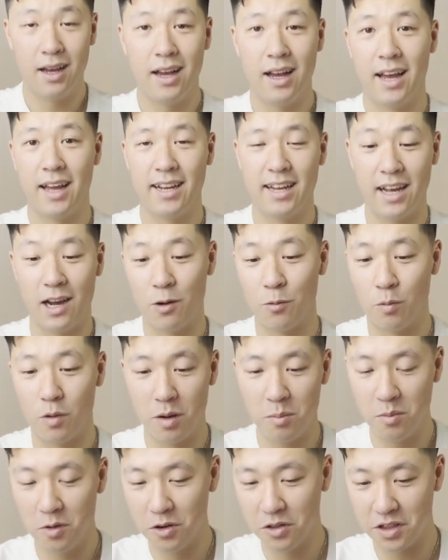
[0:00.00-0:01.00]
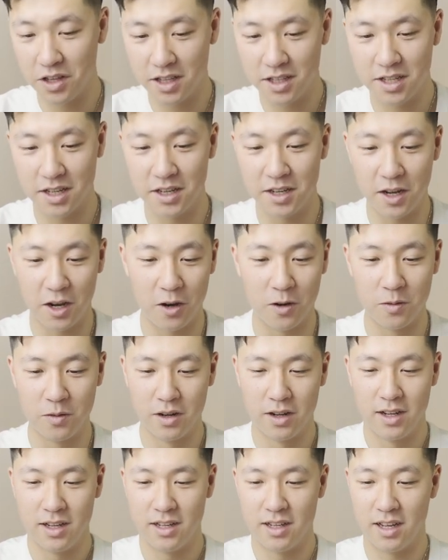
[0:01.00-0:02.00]
And now one more thing to note,
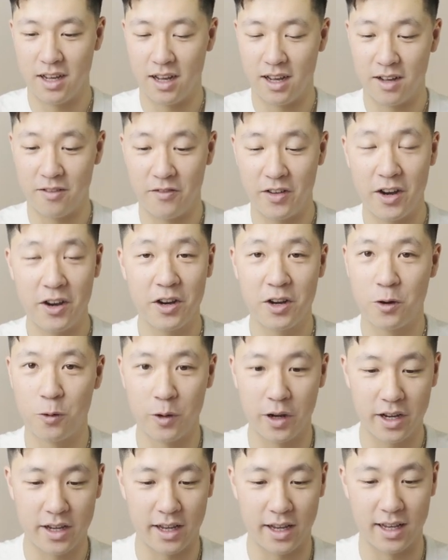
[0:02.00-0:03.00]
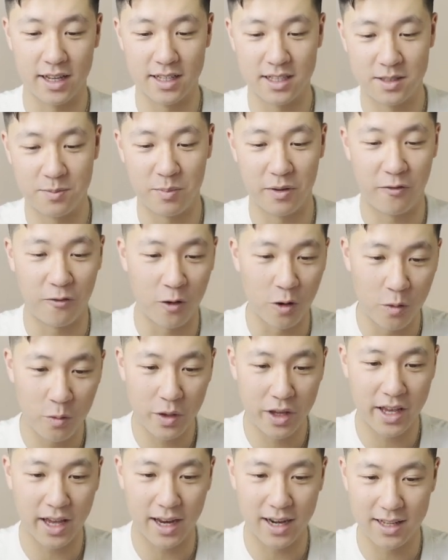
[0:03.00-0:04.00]
very quick, is before we
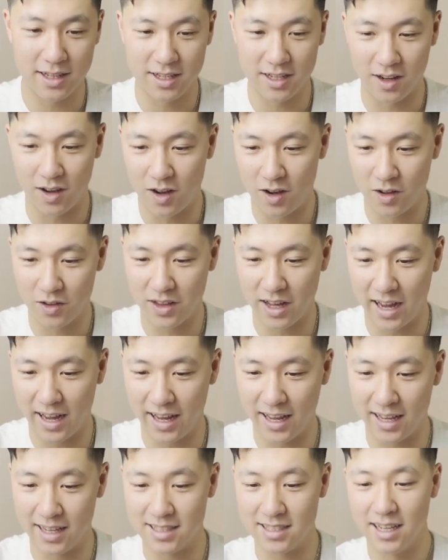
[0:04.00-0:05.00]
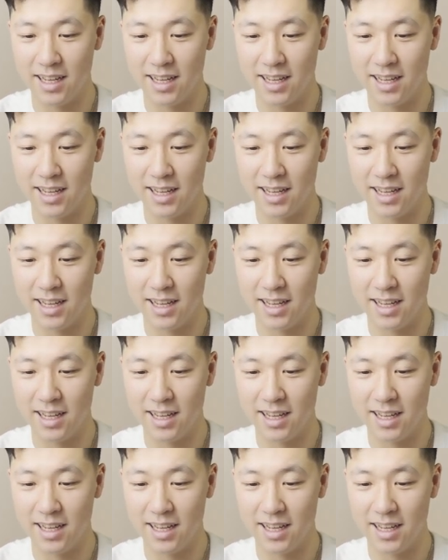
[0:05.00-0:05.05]
get into all that is